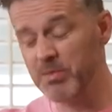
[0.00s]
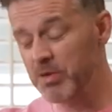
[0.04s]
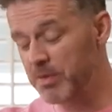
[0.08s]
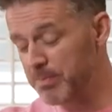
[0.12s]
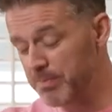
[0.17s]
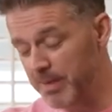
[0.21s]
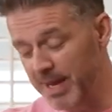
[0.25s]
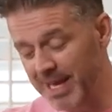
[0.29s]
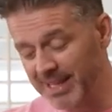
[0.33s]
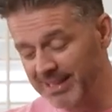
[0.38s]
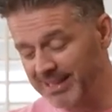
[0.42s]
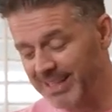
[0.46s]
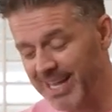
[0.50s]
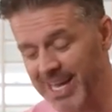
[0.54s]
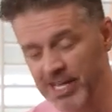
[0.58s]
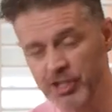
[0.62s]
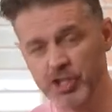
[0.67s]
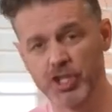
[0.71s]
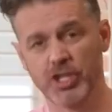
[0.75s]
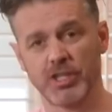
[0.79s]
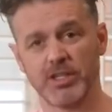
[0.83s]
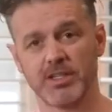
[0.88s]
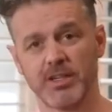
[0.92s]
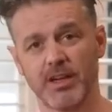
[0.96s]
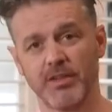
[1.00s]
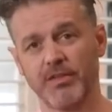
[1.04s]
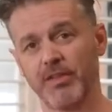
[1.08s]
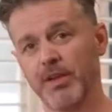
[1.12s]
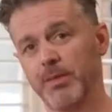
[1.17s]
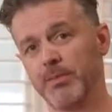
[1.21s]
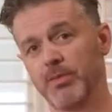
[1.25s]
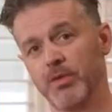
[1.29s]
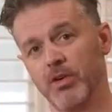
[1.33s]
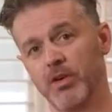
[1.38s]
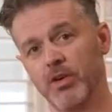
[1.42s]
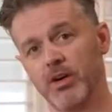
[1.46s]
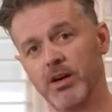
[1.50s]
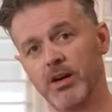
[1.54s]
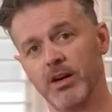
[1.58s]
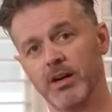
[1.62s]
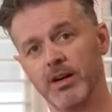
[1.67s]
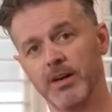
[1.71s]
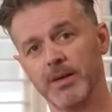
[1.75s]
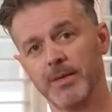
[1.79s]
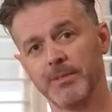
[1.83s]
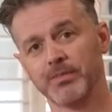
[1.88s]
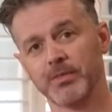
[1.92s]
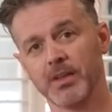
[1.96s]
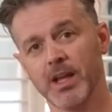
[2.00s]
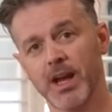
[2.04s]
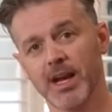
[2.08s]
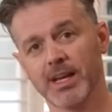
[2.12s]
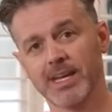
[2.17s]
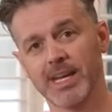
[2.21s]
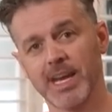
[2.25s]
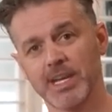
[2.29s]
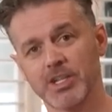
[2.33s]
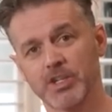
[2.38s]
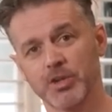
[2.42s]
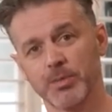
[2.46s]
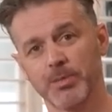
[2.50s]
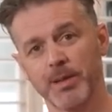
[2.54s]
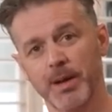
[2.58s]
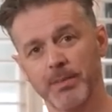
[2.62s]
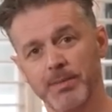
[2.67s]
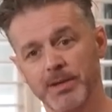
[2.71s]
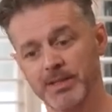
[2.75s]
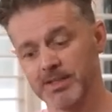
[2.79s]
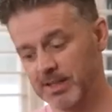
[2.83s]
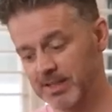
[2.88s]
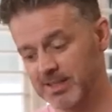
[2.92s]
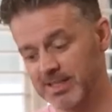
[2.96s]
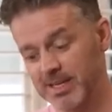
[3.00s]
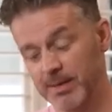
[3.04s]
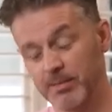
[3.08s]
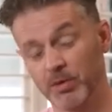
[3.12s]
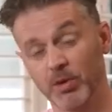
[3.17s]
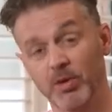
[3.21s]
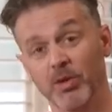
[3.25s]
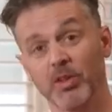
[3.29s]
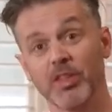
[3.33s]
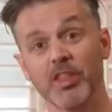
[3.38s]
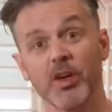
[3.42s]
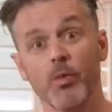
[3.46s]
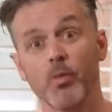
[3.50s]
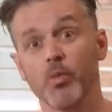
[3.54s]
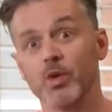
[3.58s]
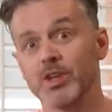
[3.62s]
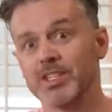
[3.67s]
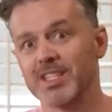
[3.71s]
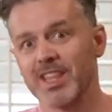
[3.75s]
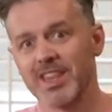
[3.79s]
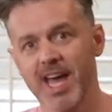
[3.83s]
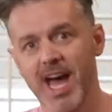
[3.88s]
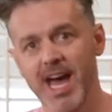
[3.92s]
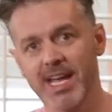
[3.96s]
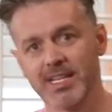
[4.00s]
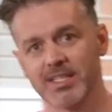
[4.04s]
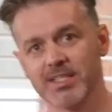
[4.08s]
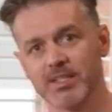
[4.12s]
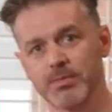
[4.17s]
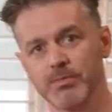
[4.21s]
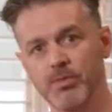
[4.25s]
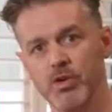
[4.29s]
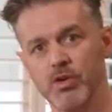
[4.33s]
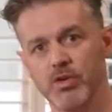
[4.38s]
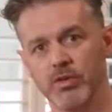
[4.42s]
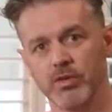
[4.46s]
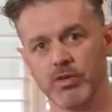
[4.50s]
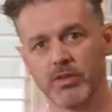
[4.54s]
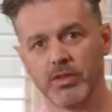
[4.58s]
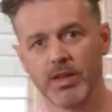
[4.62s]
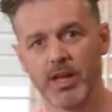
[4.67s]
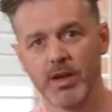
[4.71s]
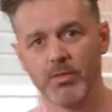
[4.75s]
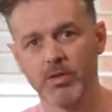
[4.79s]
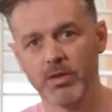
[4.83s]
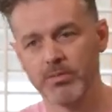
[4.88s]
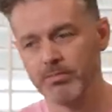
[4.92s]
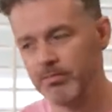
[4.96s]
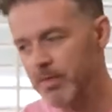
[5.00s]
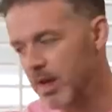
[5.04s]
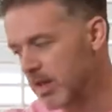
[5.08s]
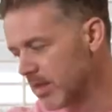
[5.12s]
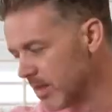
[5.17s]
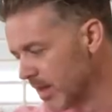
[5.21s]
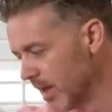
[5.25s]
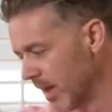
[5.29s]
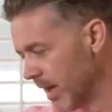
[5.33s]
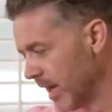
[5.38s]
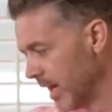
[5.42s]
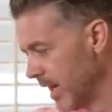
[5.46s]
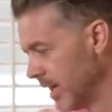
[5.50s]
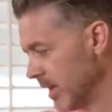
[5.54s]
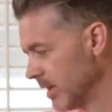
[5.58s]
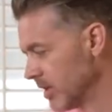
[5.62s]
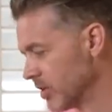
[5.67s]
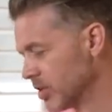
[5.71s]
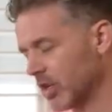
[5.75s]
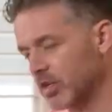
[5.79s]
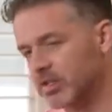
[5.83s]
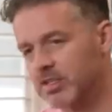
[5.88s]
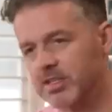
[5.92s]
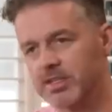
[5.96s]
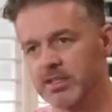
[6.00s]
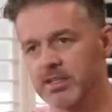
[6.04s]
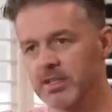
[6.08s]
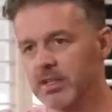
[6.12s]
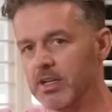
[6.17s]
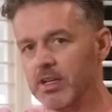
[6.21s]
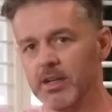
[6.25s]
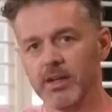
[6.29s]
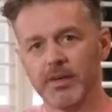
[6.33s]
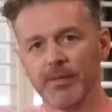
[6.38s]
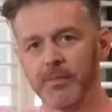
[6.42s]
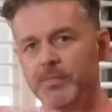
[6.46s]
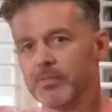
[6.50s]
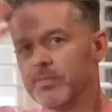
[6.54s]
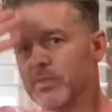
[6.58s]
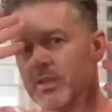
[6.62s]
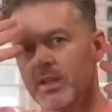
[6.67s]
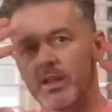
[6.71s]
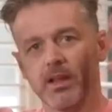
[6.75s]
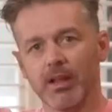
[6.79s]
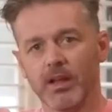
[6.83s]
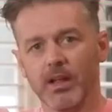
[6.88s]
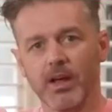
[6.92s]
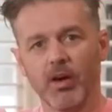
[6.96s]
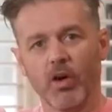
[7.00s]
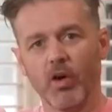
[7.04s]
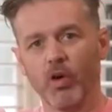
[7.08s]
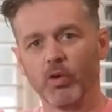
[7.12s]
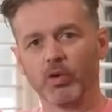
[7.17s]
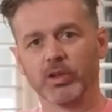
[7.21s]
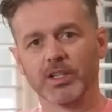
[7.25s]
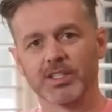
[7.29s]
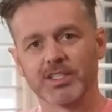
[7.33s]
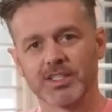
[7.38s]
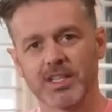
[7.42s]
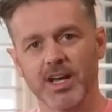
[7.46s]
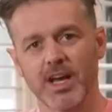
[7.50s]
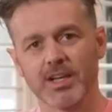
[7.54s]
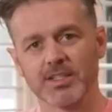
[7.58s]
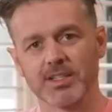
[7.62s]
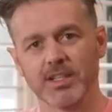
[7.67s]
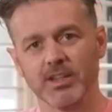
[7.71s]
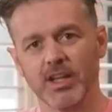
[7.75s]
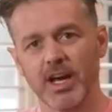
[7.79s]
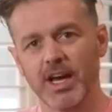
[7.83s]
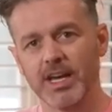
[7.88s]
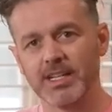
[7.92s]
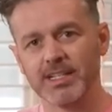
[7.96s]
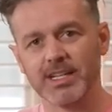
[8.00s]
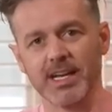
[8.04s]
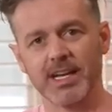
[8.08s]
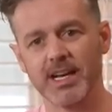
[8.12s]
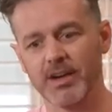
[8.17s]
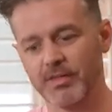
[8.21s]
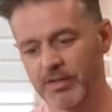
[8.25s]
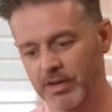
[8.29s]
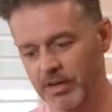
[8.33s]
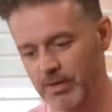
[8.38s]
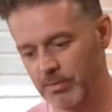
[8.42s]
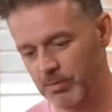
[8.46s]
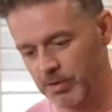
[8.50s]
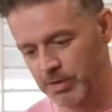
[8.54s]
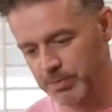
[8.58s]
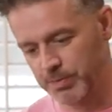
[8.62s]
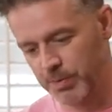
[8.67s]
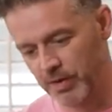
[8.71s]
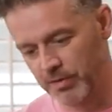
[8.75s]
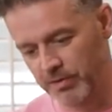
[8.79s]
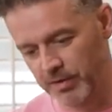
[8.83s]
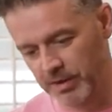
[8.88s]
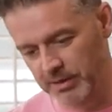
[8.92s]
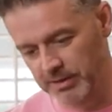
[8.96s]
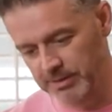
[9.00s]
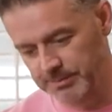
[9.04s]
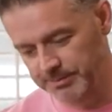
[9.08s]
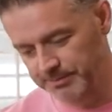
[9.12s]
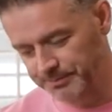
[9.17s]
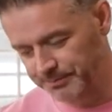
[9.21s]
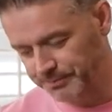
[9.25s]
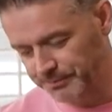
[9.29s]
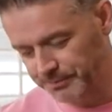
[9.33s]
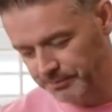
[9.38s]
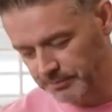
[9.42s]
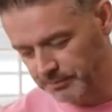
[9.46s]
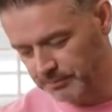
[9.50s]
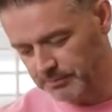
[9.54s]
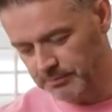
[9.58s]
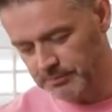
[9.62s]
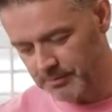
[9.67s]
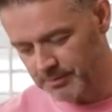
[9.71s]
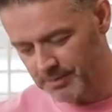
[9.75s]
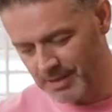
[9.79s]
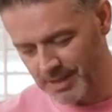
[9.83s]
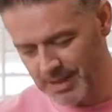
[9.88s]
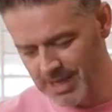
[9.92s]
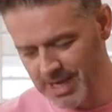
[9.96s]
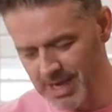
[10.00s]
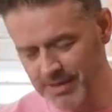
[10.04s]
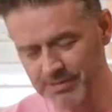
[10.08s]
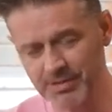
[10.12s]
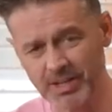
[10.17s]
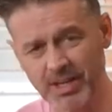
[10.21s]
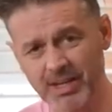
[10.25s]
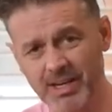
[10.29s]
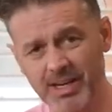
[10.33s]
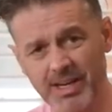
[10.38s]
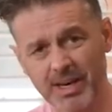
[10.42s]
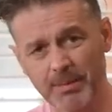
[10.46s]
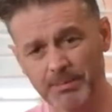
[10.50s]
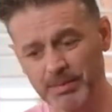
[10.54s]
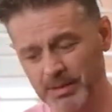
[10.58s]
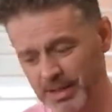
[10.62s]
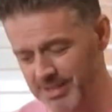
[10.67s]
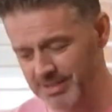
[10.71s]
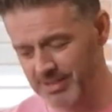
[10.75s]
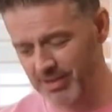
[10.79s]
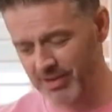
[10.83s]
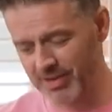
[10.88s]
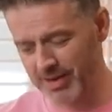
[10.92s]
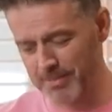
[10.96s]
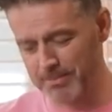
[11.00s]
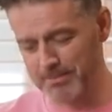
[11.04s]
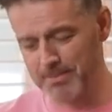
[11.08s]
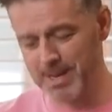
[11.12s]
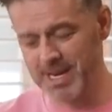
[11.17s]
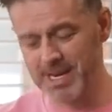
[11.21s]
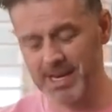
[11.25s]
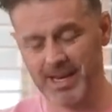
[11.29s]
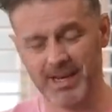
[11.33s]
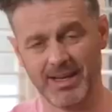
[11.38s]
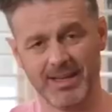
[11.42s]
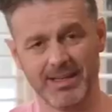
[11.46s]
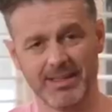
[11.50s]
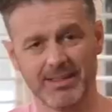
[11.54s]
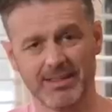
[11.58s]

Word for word: would be a legend if he brought a cacio pepe to the table that was that smooth. It would mean that he had just, all the stars aligned and everything was perfect. I've done it in a blender in a minute.